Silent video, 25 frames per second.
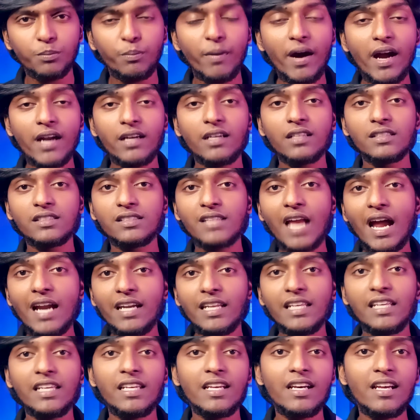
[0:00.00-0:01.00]
but
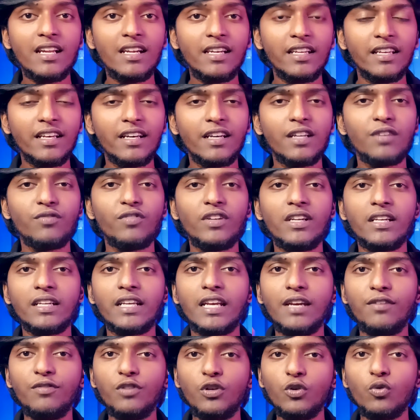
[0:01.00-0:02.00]
starting earlier will
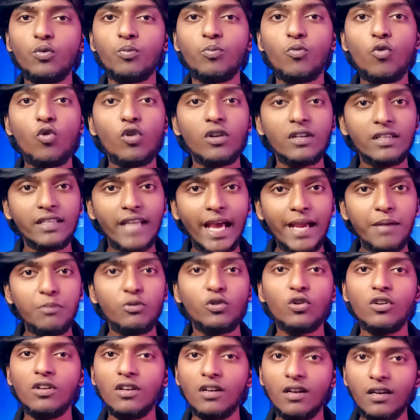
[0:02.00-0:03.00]
give you more
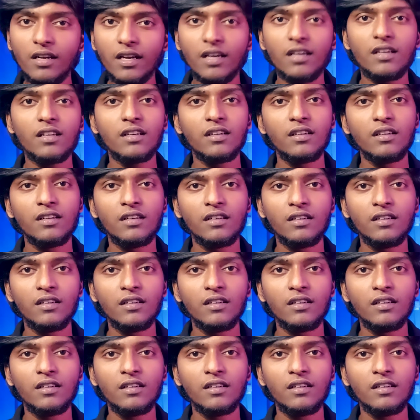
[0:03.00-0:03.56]
time to learn it.